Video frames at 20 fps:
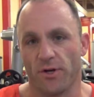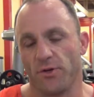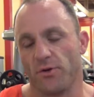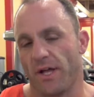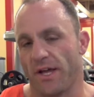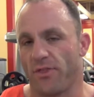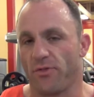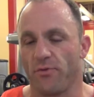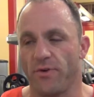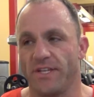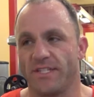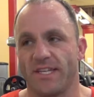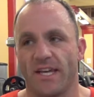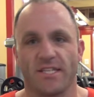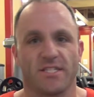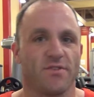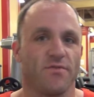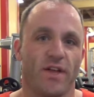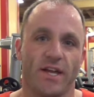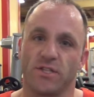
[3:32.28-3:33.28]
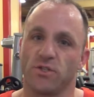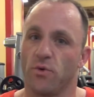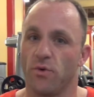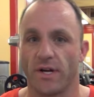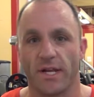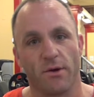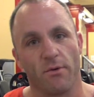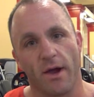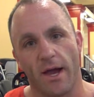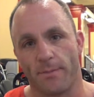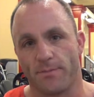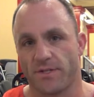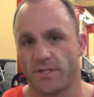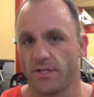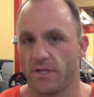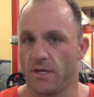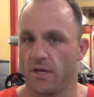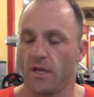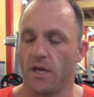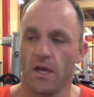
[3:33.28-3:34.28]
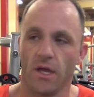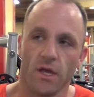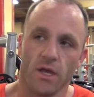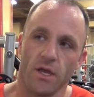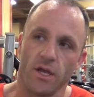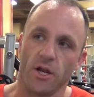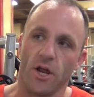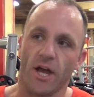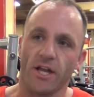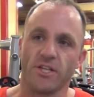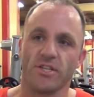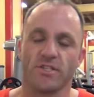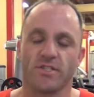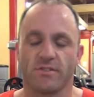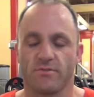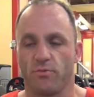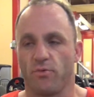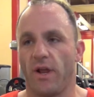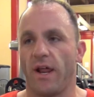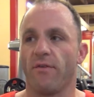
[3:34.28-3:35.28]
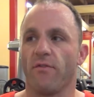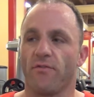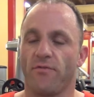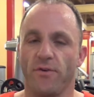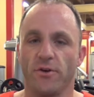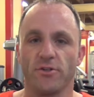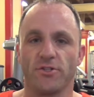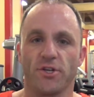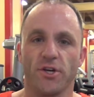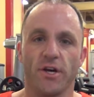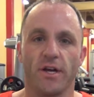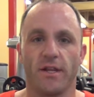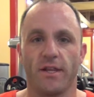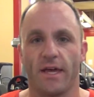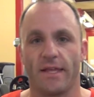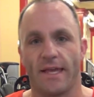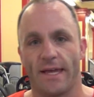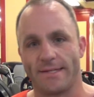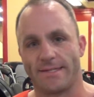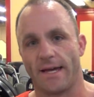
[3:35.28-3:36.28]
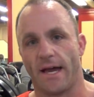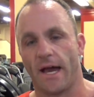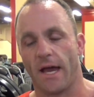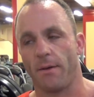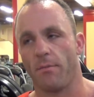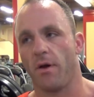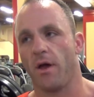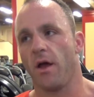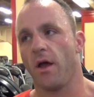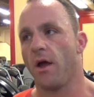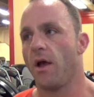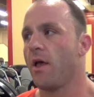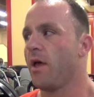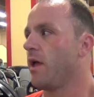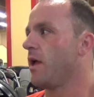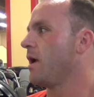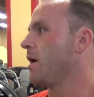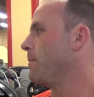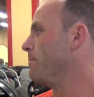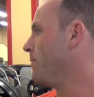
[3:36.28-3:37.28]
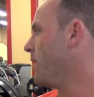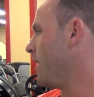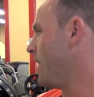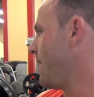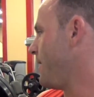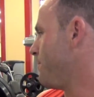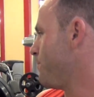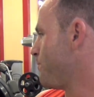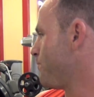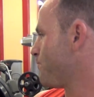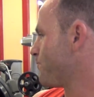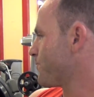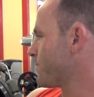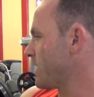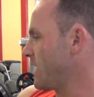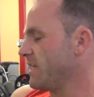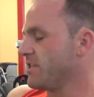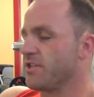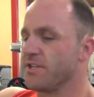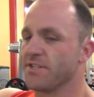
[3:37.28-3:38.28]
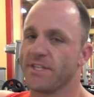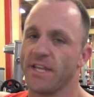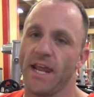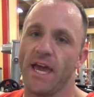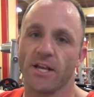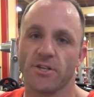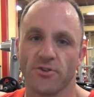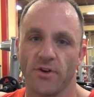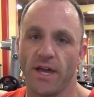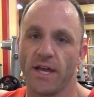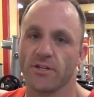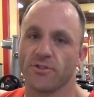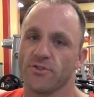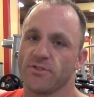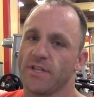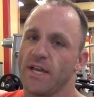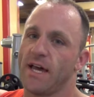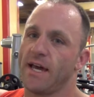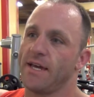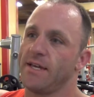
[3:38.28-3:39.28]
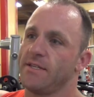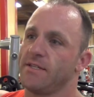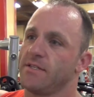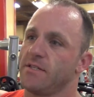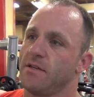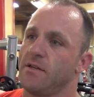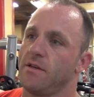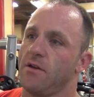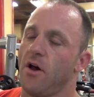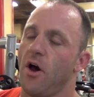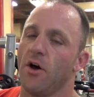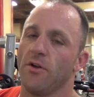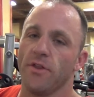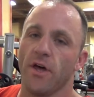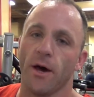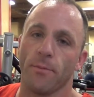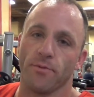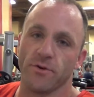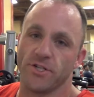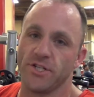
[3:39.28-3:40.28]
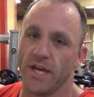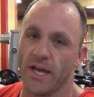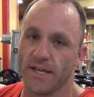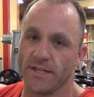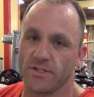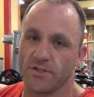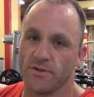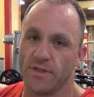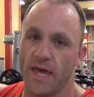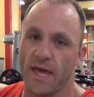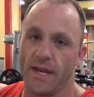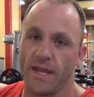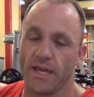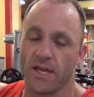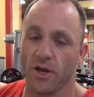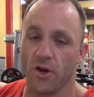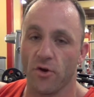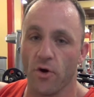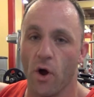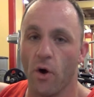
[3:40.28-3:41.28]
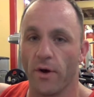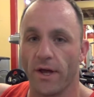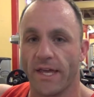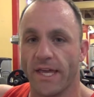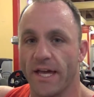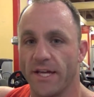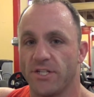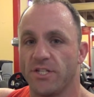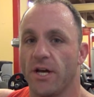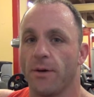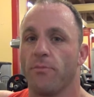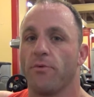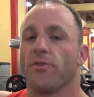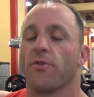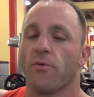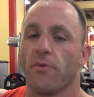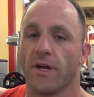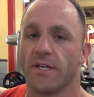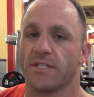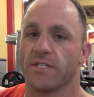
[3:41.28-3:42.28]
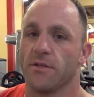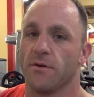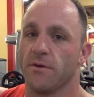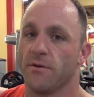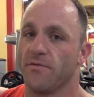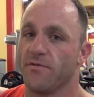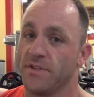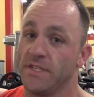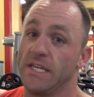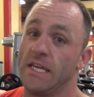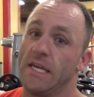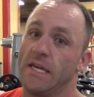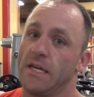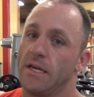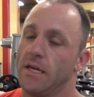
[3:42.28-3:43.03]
I do like 3 sets of like 20 reps. You know, whatever feels good at that time. But it's just an extra exercise on the upper chest so that it can grow and catch up with the rest of the physique.